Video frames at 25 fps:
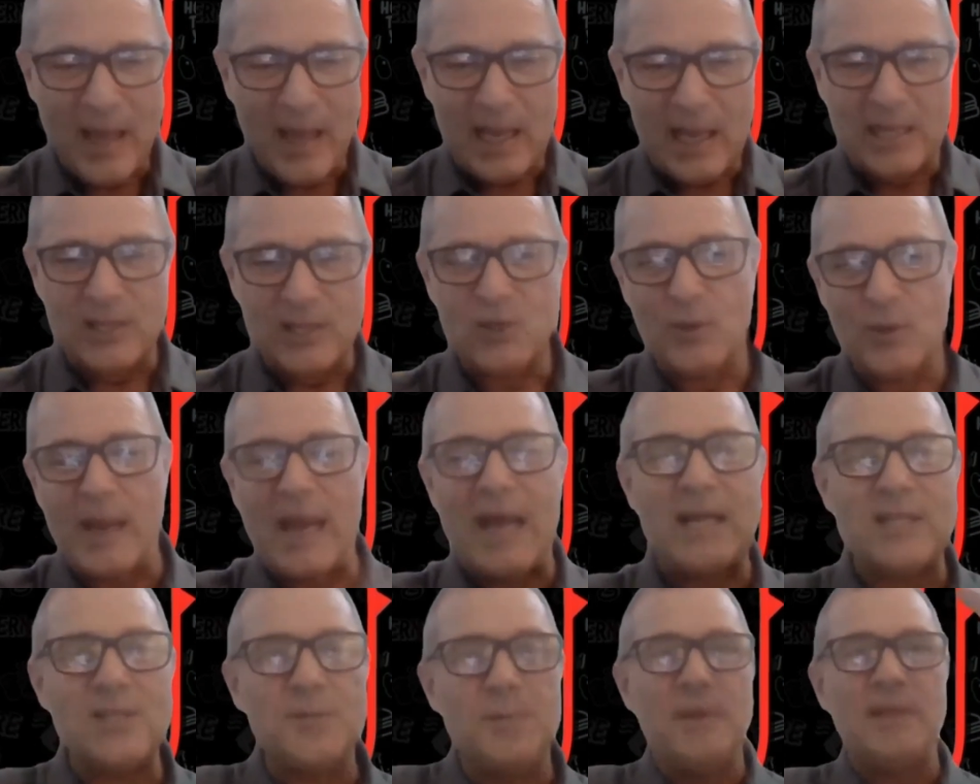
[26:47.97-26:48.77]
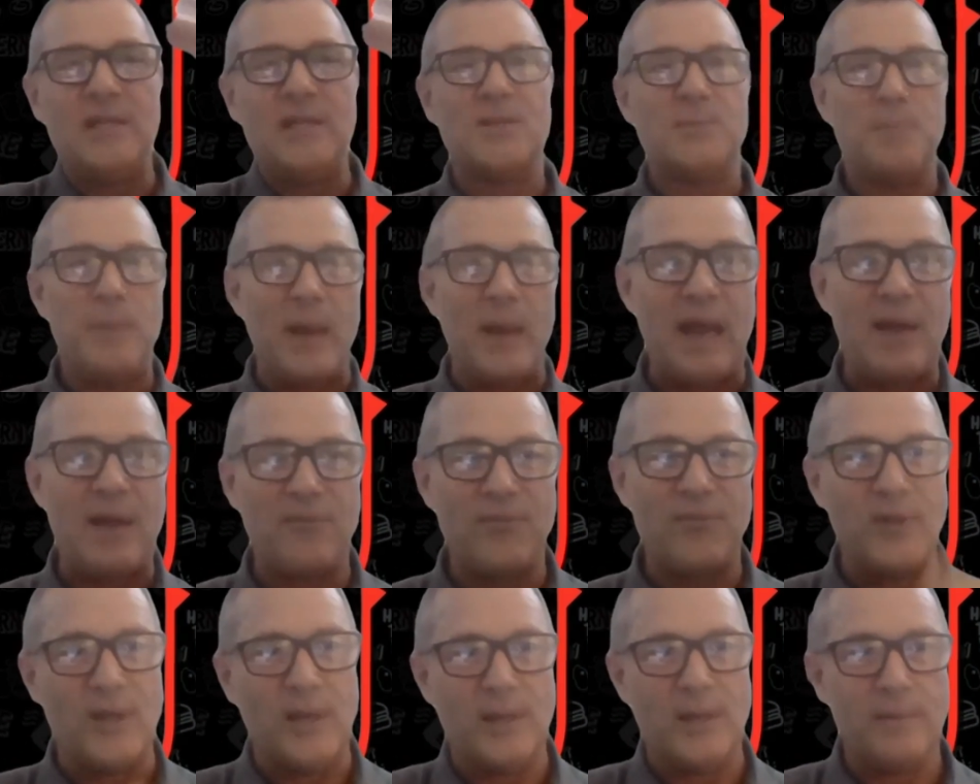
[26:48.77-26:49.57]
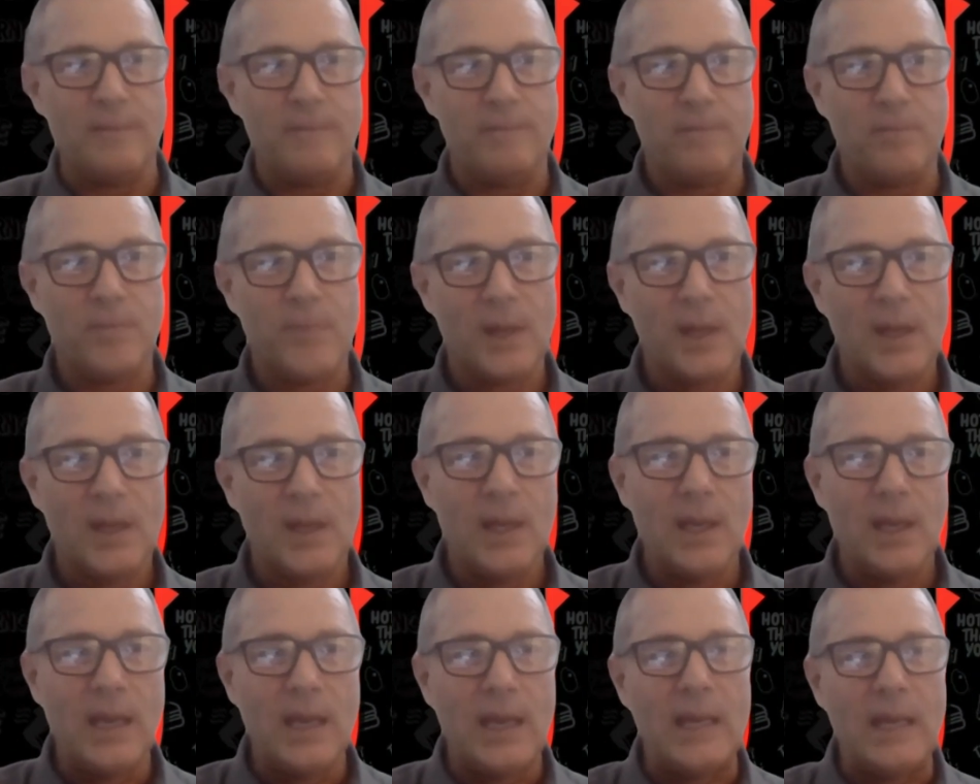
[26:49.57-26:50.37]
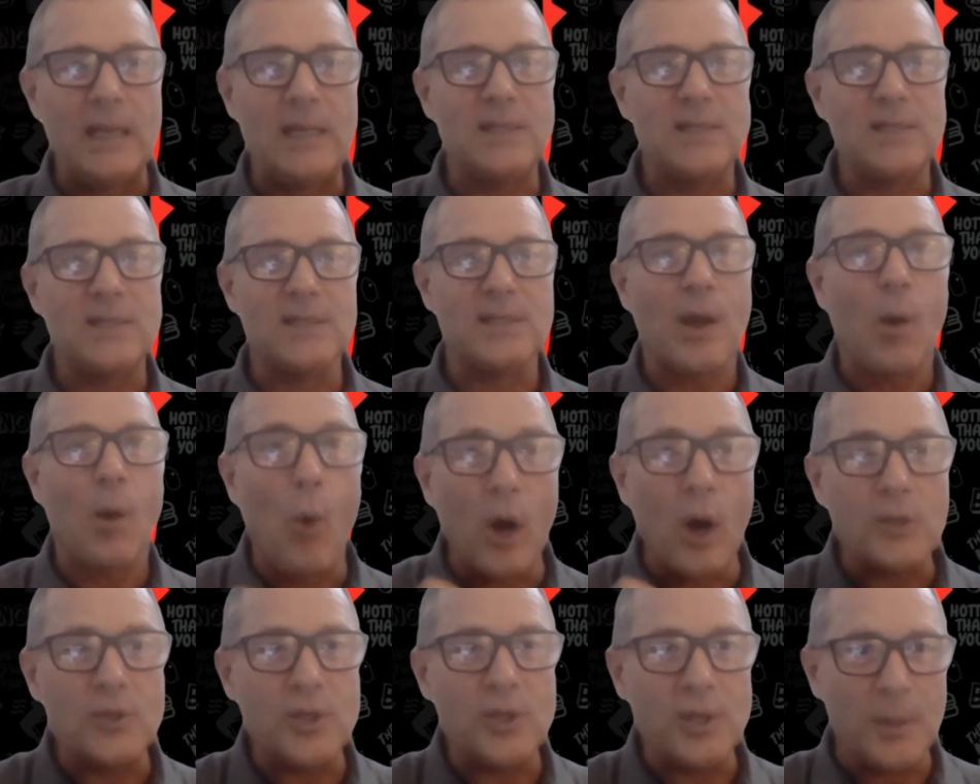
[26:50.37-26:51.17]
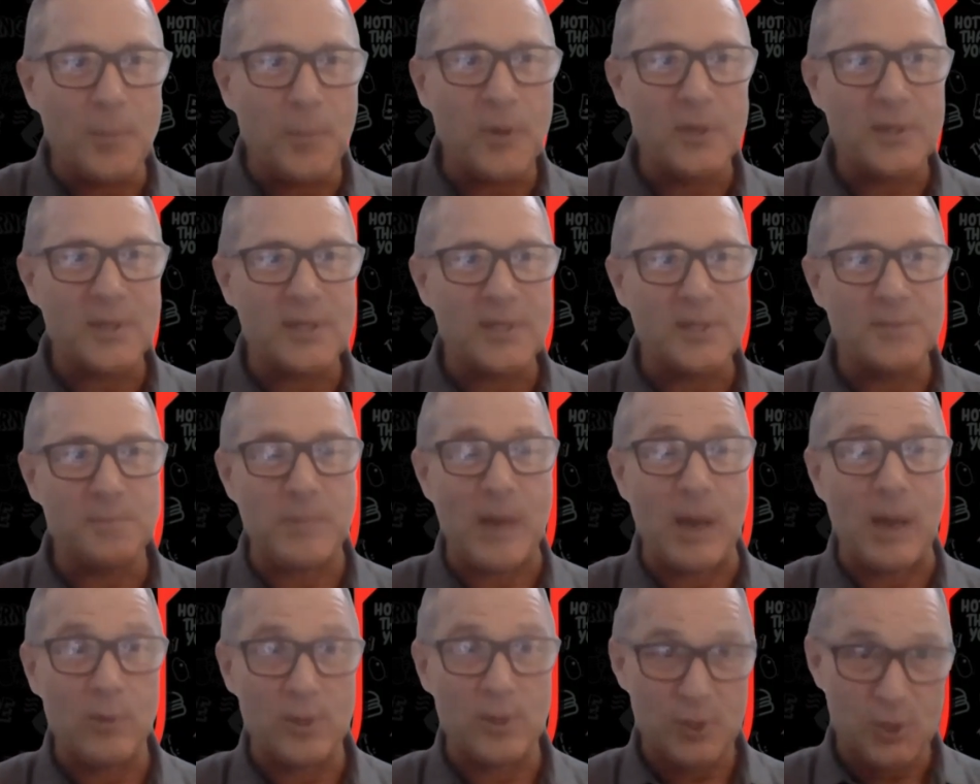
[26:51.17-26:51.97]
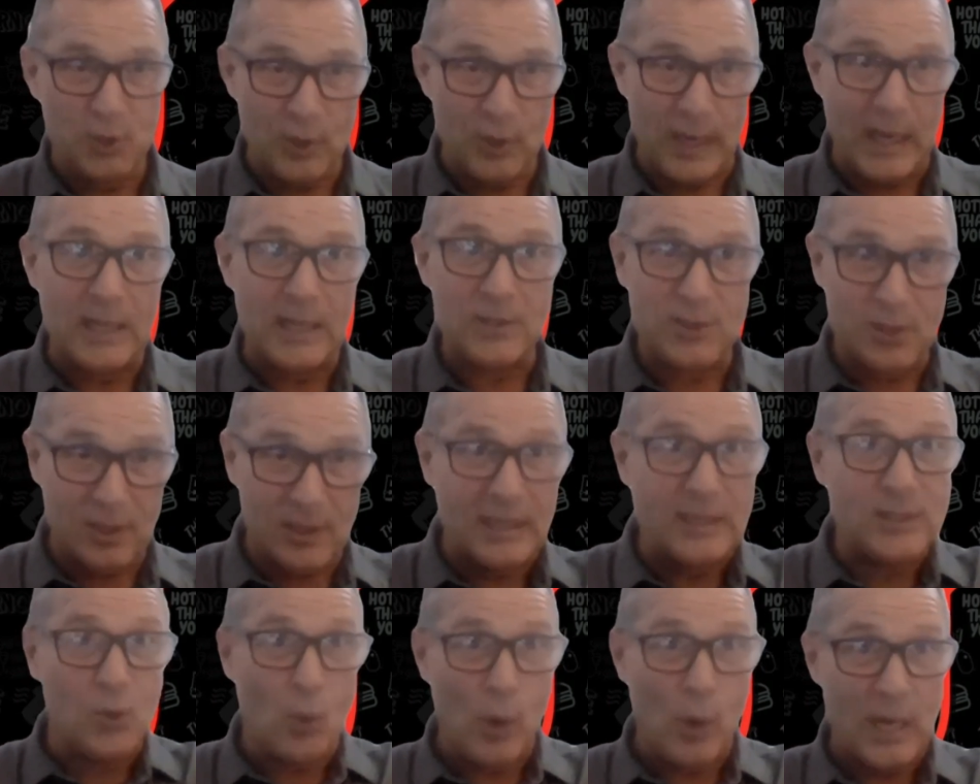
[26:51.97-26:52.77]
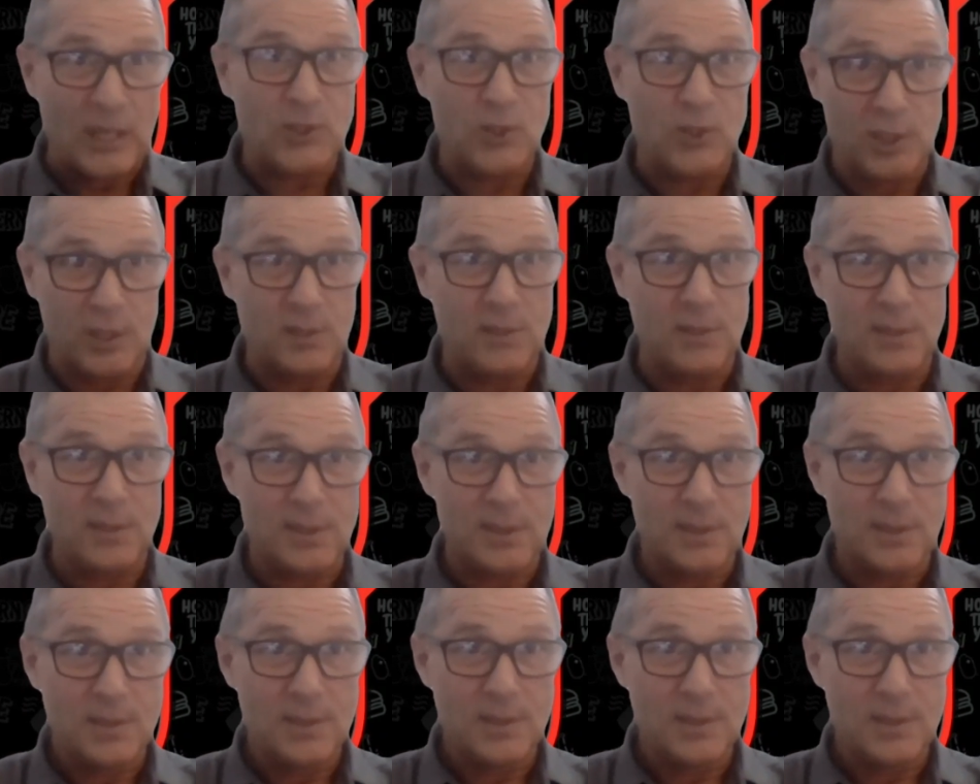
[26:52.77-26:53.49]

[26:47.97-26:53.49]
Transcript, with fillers: And so he hands me this pamphlet and he says, I want you to put this, I want you to answer these questions.